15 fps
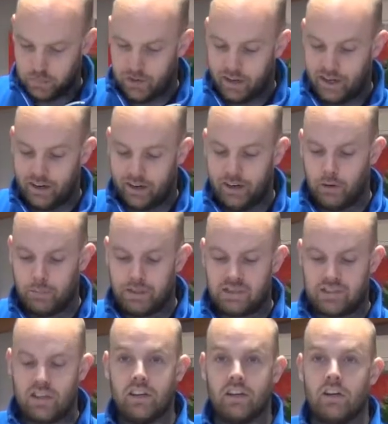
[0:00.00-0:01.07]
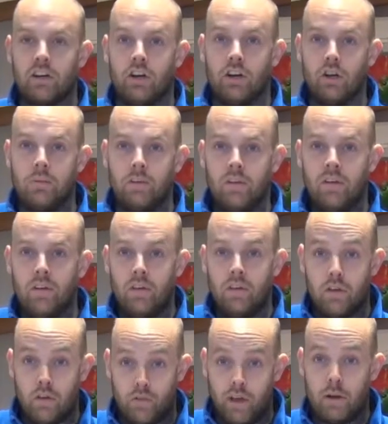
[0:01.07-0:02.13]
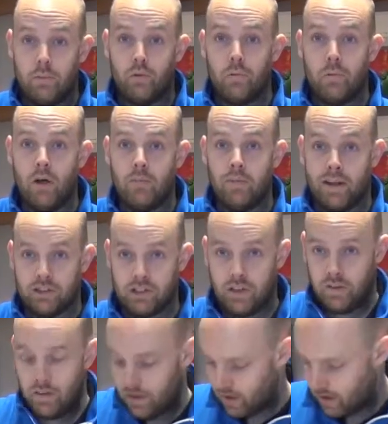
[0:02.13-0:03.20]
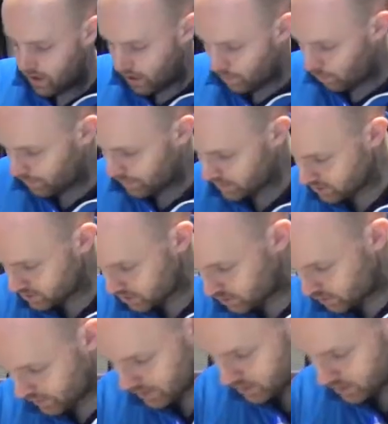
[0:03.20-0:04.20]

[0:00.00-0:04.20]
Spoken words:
is by getting a little bit of silicone lube, available from Home Leisure. And what we can do